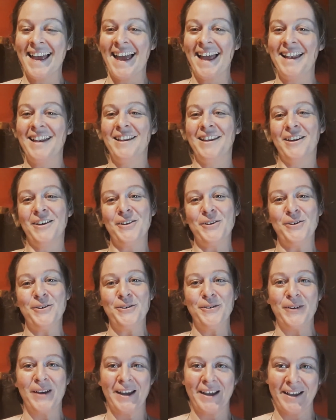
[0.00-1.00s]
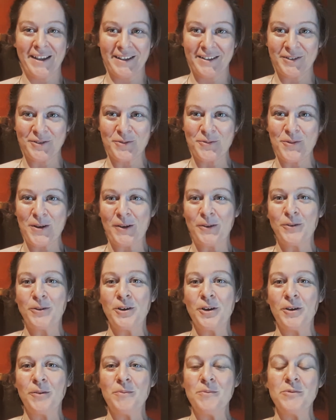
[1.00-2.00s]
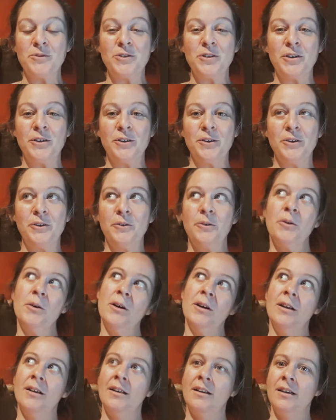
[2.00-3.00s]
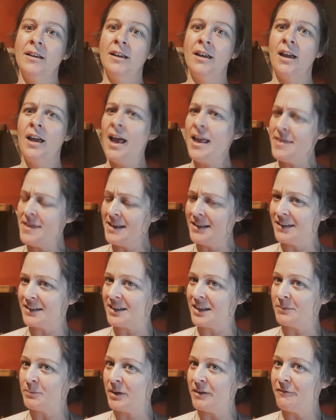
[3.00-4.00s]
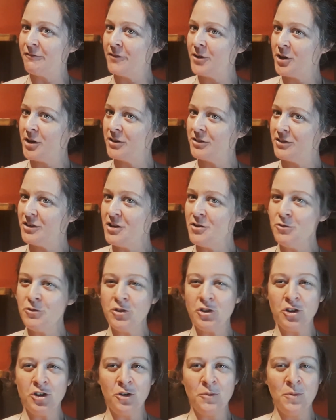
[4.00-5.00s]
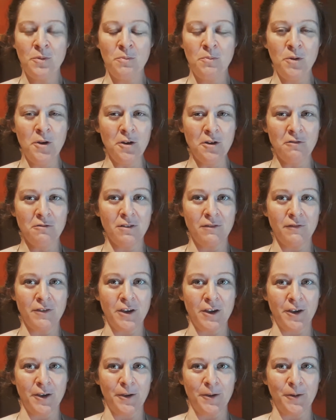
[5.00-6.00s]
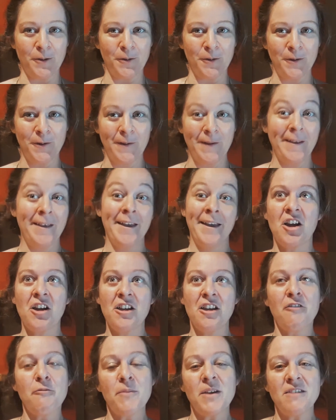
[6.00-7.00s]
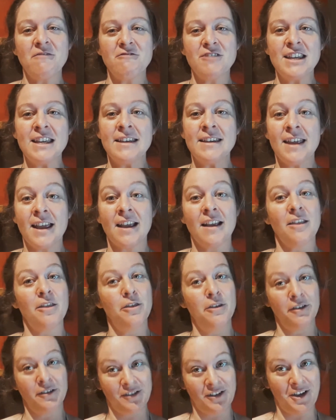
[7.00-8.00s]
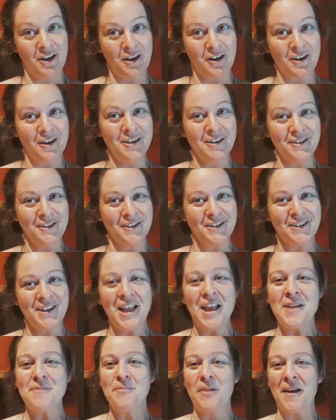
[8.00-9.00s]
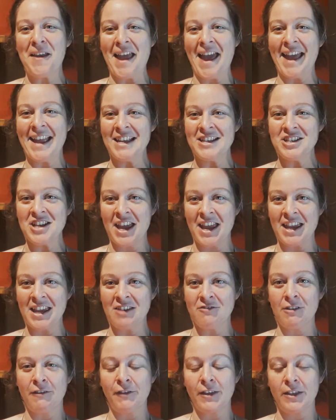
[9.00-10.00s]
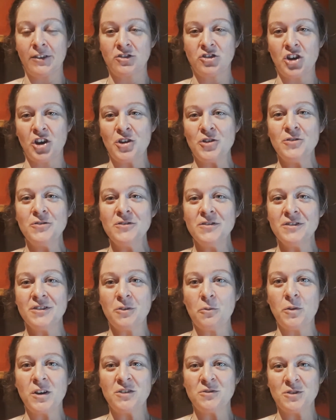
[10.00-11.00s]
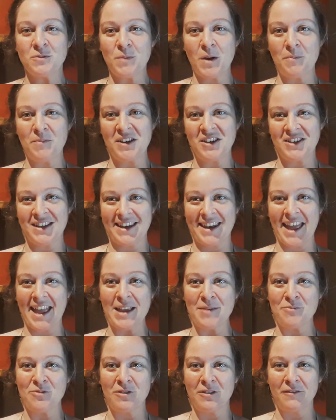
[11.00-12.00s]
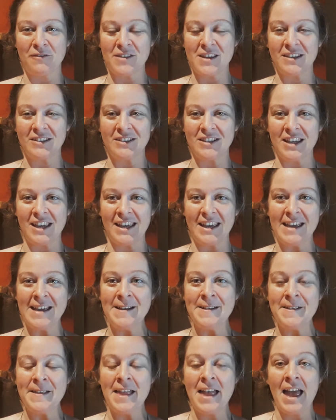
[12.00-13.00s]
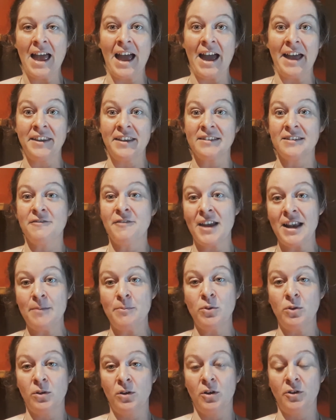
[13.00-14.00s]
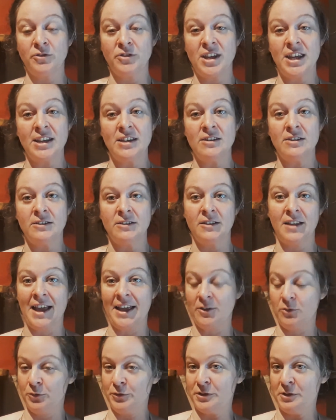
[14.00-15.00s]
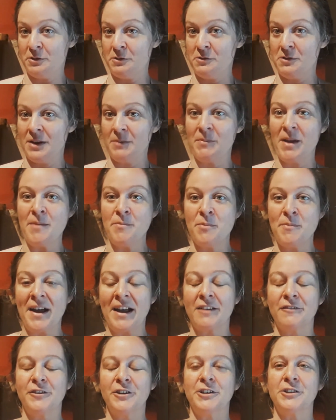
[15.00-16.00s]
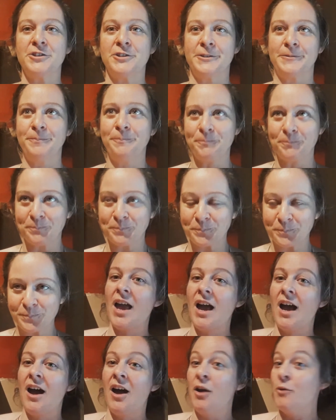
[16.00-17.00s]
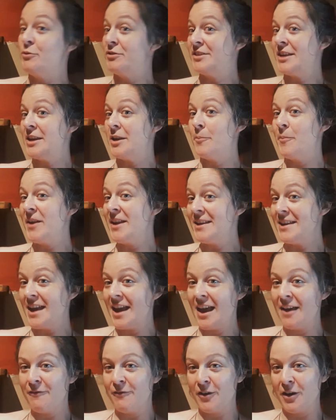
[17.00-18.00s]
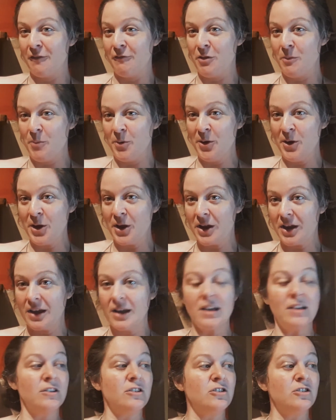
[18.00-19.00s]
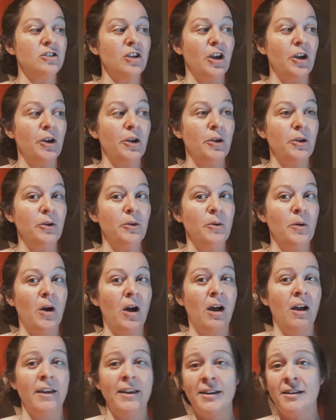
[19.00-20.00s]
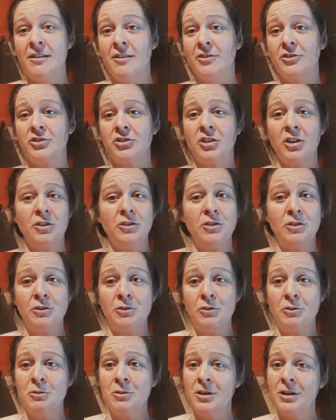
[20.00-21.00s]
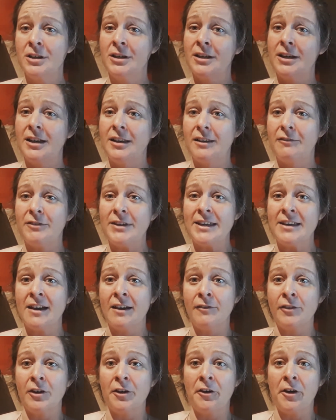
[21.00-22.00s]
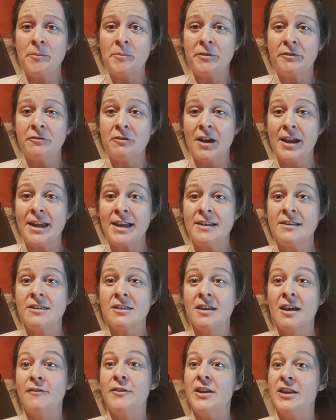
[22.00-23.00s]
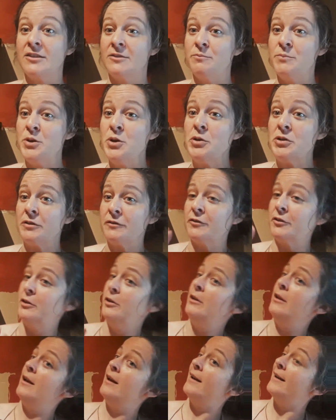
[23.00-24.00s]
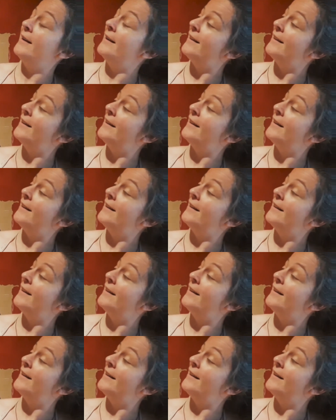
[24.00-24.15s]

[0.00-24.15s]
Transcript: Hello and welcome to, I think this is my first YouTube book review. I have been reading The Circus by AJ Griffiths-Jones, which was published in April of this year, and it's available on Kindle and also in paperback version. I was sent a PDF of the book, so I can't show you a lovely cover, I'm afraid. The cover is beautiful.